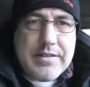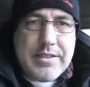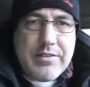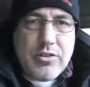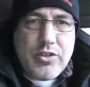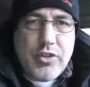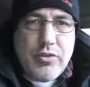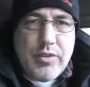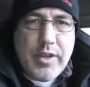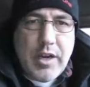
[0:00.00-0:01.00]
cylinder
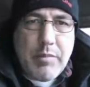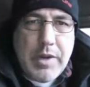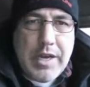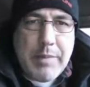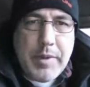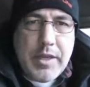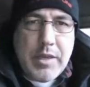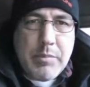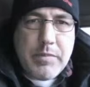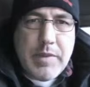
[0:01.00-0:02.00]
2 there popping
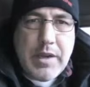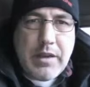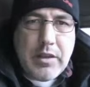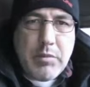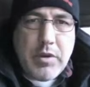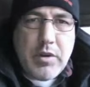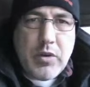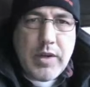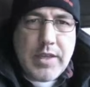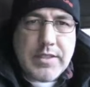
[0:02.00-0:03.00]
up, making a little bit of
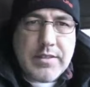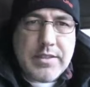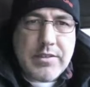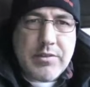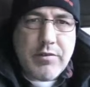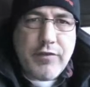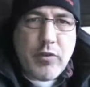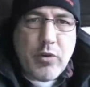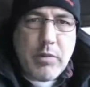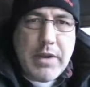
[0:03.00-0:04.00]
noise, and cylinder
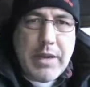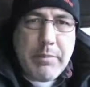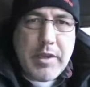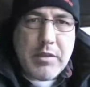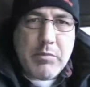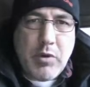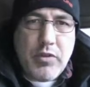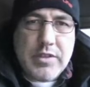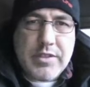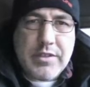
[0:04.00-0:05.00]
4 popping.
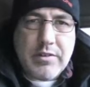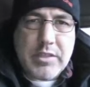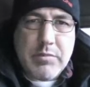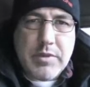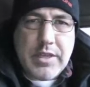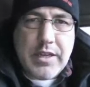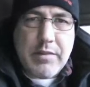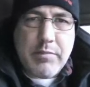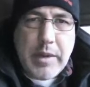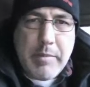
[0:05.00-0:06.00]
Both of these cylinders have been kind
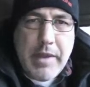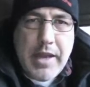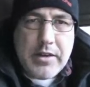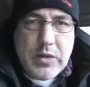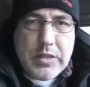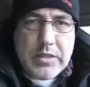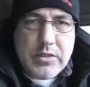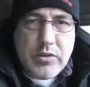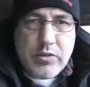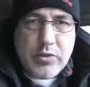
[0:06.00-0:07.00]
of problematic during
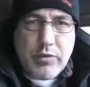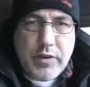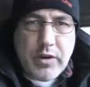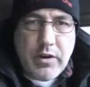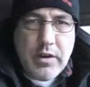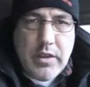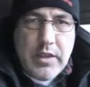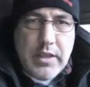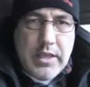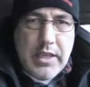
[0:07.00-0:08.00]
this tune so far,
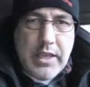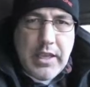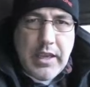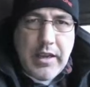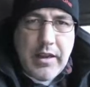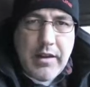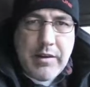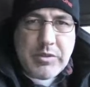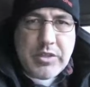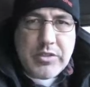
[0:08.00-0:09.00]

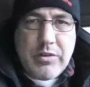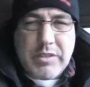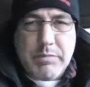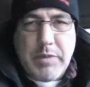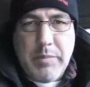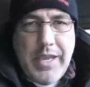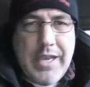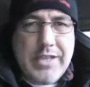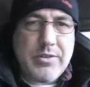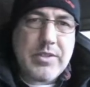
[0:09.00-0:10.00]
and I was concerned it was pump
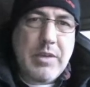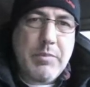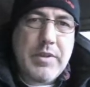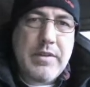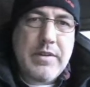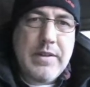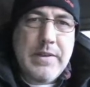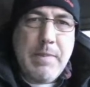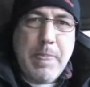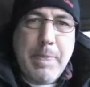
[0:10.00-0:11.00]
gas or something,
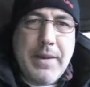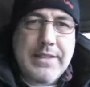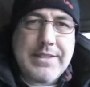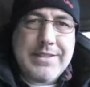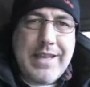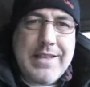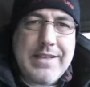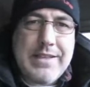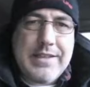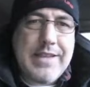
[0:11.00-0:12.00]
but it's
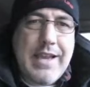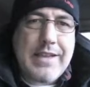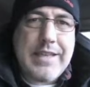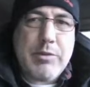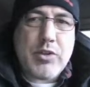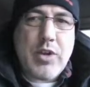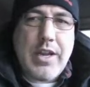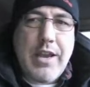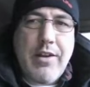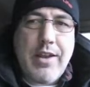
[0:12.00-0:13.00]
exact same
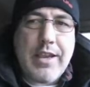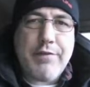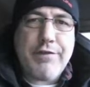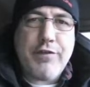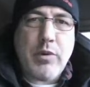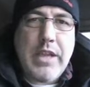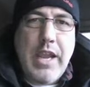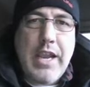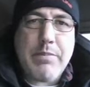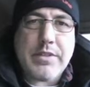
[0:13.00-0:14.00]
trend now, and I got
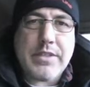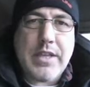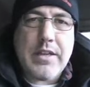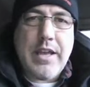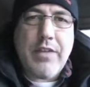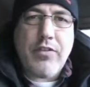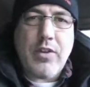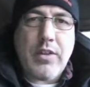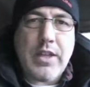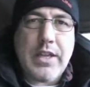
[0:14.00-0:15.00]
48%
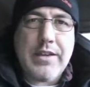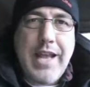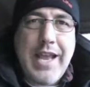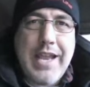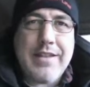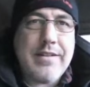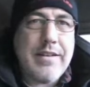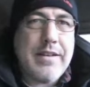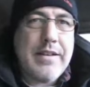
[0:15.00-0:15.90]
ethanol in it, and